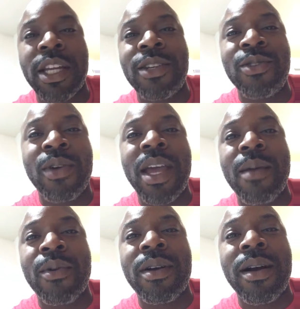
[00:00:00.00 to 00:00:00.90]
I get this new
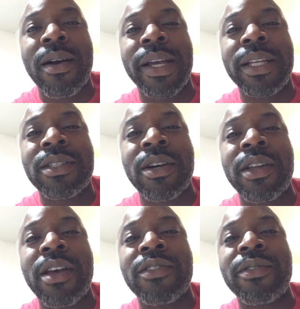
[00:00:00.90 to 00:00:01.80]
camera. All right, talk
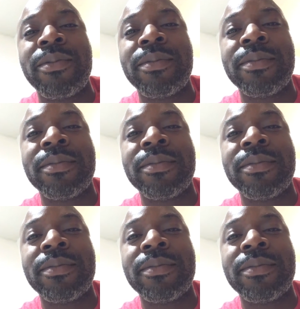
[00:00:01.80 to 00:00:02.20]
to y'all soon.